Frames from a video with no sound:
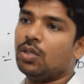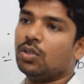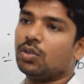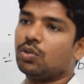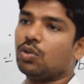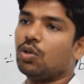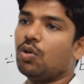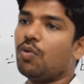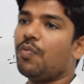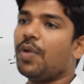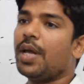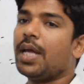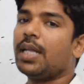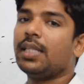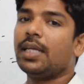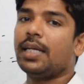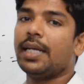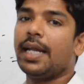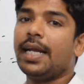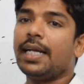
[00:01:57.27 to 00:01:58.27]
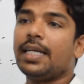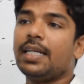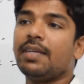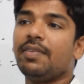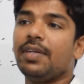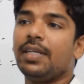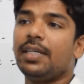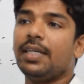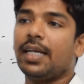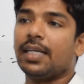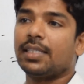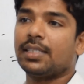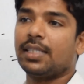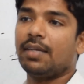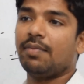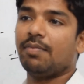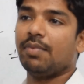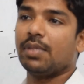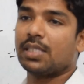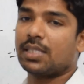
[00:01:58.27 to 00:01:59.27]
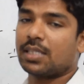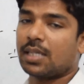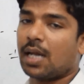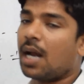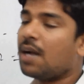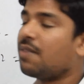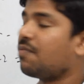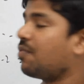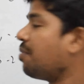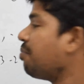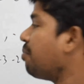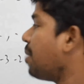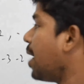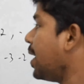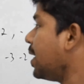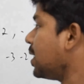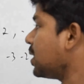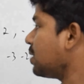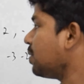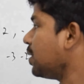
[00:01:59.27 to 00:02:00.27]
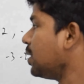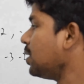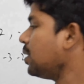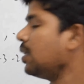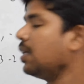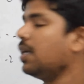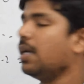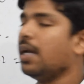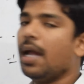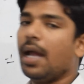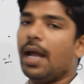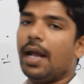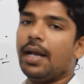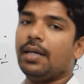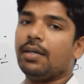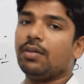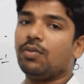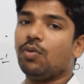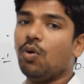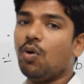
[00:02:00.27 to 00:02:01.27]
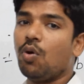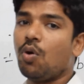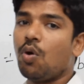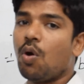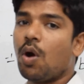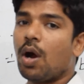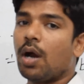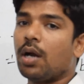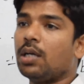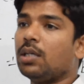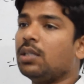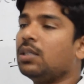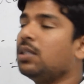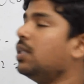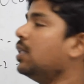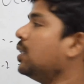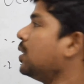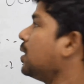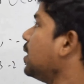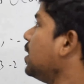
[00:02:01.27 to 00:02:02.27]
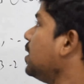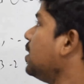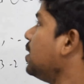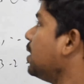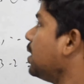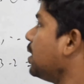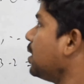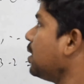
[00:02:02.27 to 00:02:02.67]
So where the negative indexing will start from -1 and go on till